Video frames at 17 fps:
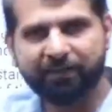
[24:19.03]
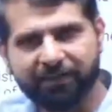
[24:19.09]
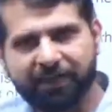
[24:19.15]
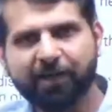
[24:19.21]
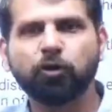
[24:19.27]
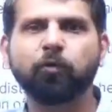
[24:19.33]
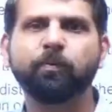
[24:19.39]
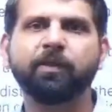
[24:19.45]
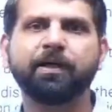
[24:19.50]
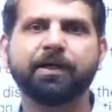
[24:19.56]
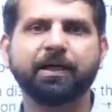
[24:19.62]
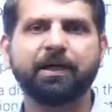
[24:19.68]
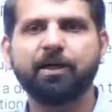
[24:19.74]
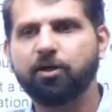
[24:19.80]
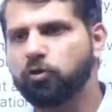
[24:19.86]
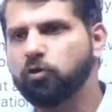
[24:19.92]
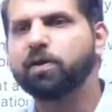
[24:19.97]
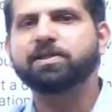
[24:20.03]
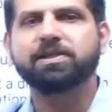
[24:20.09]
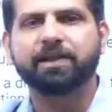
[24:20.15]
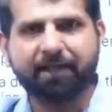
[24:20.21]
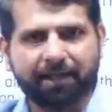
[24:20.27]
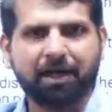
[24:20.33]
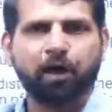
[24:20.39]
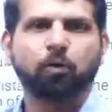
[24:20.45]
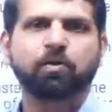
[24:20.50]
the community, you are
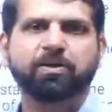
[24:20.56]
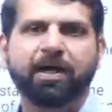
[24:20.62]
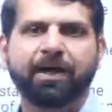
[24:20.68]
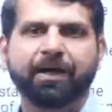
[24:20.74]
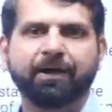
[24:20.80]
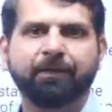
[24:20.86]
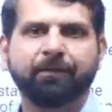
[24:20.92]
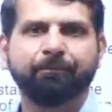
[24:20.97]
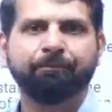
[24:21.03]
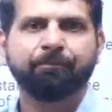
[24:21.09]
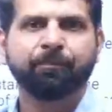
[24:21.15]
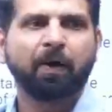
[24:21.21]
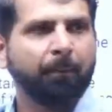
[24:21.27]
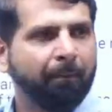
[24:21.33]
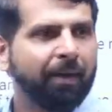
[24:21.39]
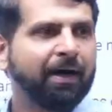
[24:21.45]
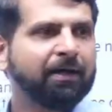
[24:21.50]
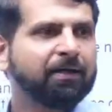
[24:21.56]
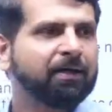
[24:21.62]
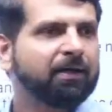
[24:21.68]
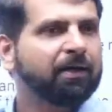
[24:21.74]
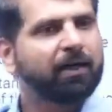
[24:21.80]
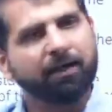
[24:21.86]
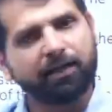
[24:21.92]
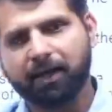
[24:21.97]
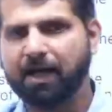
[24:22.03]
sitting outside, but
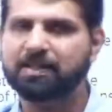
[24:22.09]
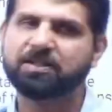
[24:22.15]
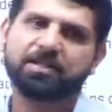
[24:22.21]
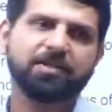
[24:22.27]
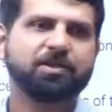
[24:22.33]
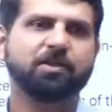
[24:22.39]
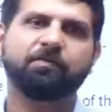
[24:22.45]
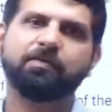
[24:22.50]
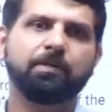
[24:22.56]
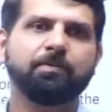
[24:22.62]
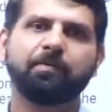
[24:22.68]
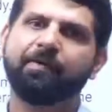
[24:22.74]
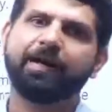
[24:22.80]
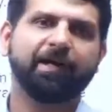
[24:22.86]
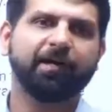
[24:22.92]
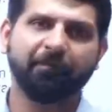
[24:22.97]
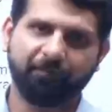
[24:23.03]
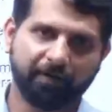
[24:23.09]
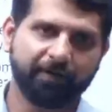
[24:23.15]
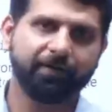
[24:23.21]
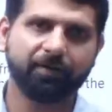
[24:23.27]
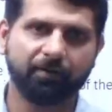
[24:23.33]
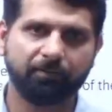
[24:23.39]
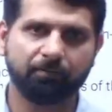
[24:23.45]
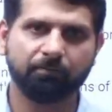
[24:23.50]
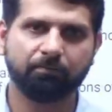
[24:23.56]
translation will be very different,
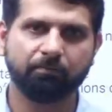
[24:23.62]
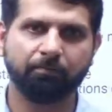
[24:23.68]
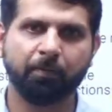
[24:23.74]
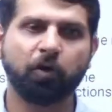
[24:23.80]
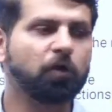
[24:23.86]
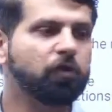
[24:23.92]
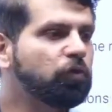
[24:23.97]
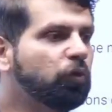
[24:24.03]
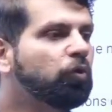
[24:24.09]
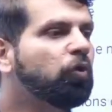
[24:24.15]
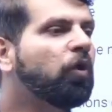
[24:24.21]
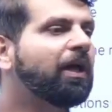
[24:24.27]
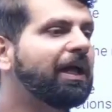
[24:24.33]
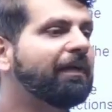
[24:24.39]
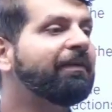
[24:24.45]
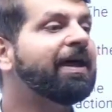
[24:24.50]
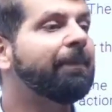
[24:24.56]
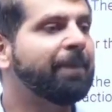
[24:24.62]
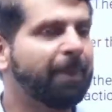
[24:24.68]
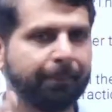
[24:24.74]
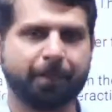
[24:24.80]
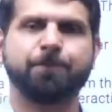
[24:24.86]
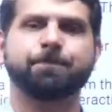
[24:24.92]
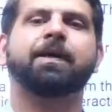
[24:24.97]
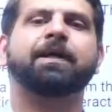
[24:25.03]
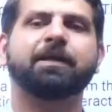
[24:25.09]
because you do not have an amic
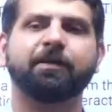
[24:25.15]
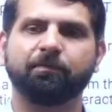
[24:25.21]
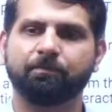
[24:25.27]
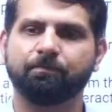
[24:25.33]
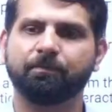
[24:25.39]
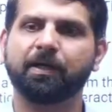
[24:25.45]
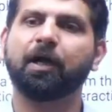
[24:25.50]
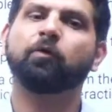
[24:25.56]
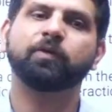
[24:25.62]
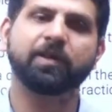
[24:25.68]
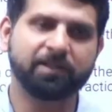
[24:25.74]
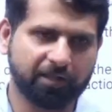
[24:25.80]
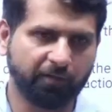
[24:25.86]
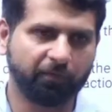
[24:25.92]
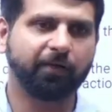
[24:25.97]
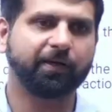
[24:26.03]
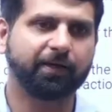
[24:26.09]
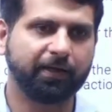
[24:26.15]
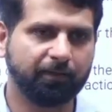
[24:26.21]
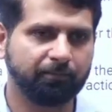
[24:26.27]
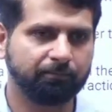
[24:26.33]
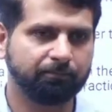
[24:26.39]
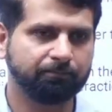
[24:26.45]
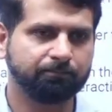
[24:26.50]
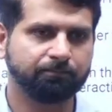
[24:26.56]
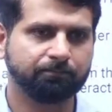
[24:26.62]
perspective that how things are working.
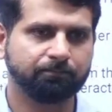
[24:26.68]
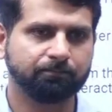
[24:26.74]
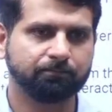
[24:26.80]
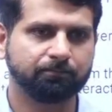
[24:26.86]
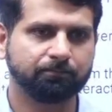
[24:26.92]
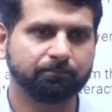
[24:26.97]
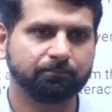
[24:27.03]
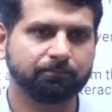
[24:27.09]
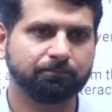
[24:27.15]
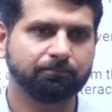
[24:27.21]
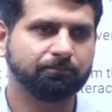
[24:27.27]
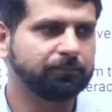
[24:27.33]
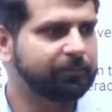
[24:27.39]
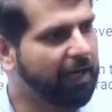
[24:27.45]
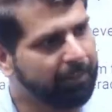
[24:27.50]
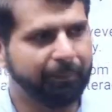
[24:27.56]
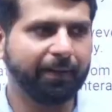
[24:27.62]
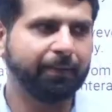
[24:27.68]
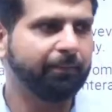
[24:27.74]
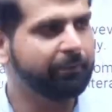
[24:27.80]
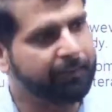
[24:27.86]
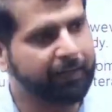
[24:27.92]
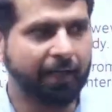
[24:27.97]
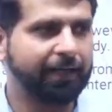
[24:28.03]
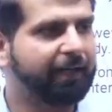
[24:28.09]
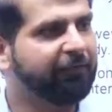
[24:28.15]

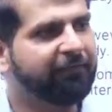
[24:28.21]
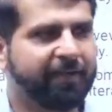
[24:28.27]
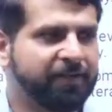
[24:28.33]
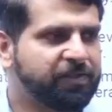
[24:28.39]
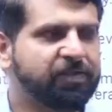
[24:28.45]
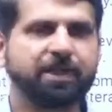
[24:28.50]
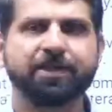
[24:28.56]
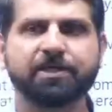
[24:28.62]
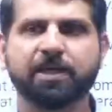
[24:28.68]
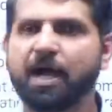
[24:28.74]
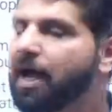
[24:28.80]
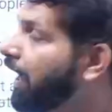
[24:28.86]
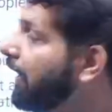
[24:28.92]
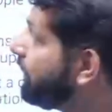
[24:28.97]
That differentiates, and